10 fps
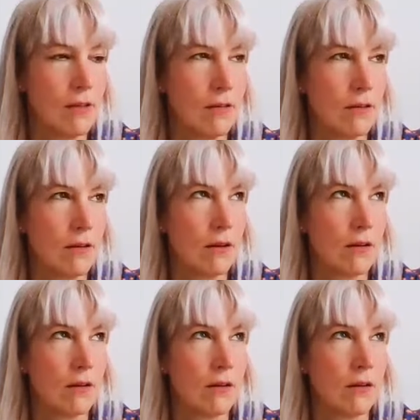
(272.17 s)

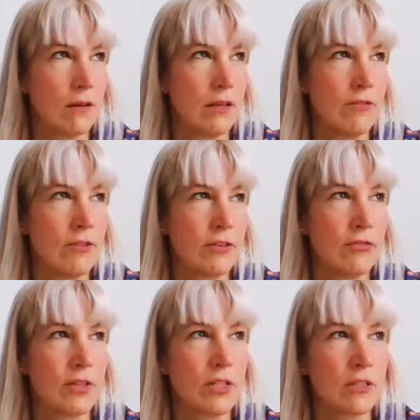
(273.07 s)
And
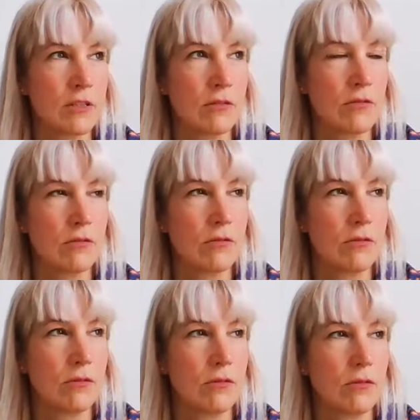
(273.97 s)
even if it doesn't
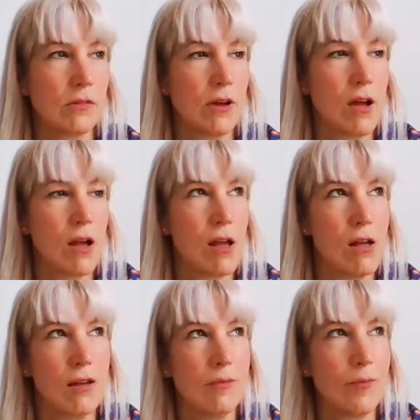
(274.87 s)

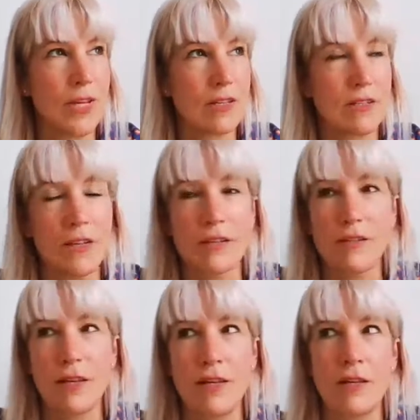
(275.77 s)
make
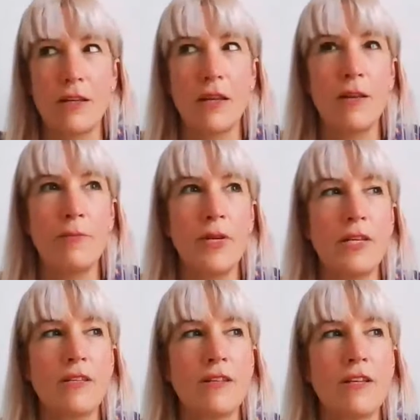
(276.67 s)
sense, and it
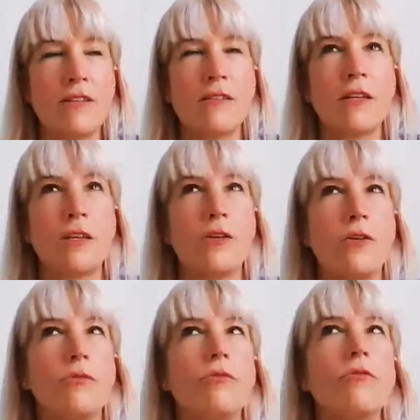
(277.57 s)
makes sense that
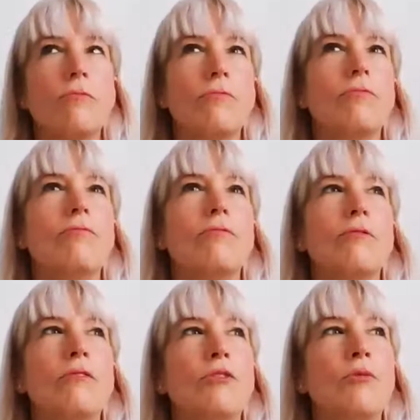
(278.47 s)

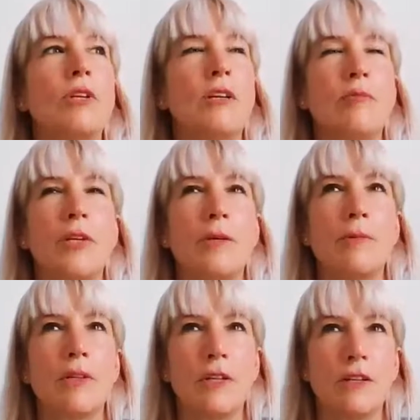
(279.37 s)
you wouldn't be
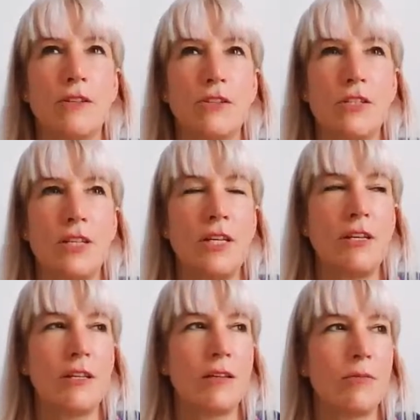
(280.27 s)
able to
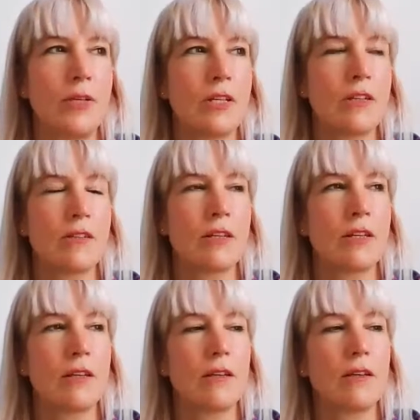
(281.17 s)
understand it, because like
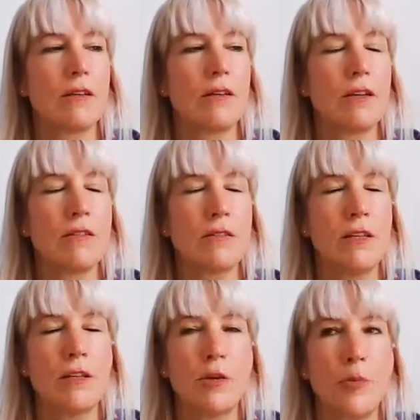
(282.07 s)
it's
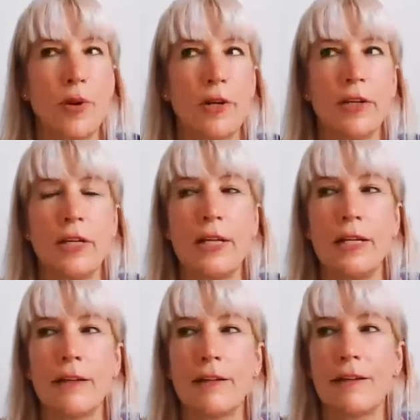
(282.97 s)
like
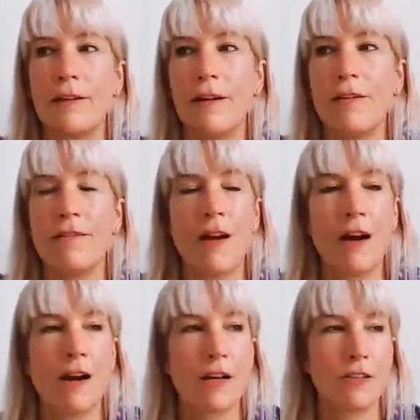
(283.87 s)
comparing a
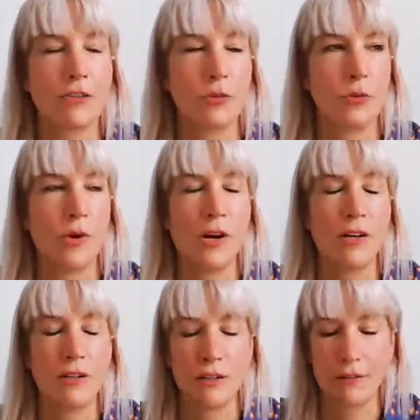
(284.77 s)
rock to
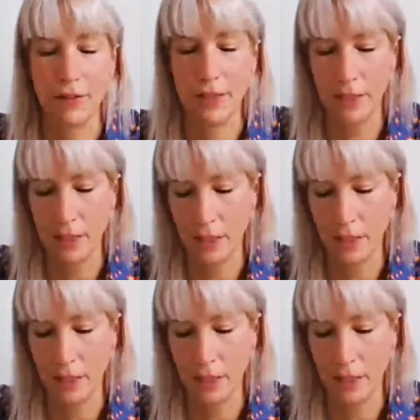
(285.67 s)
water, right?